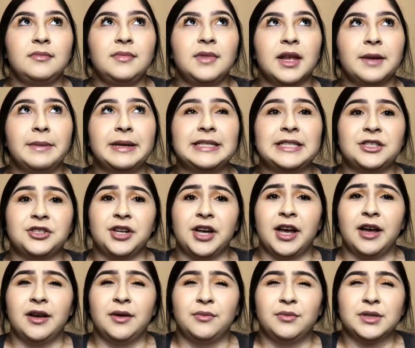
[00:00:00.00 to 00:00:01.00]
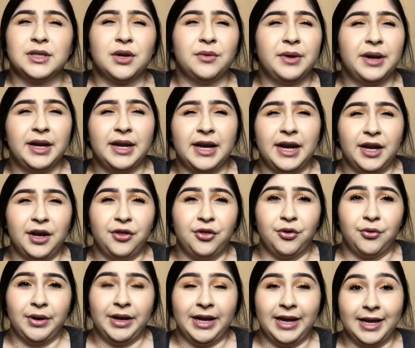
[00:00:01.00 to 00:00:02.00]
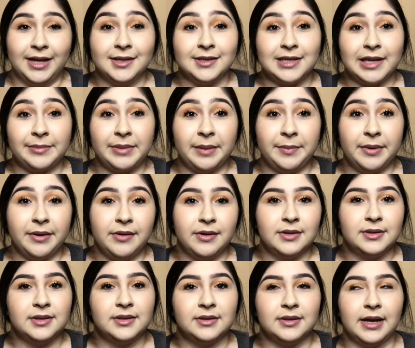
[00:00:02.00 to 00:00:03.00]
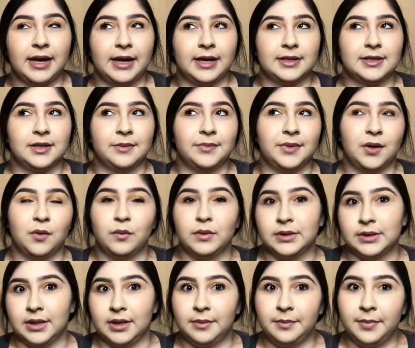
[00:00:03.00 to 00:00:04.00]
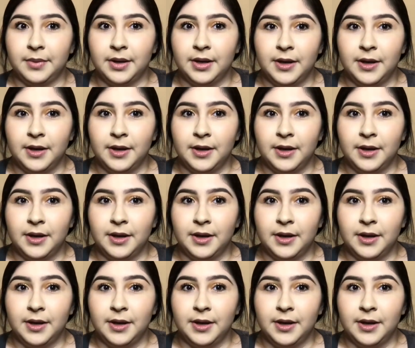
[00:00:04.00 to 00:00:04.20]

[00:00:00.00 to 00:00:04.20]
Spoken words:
my sister was already kind of throwing hints at my parents, like something was up.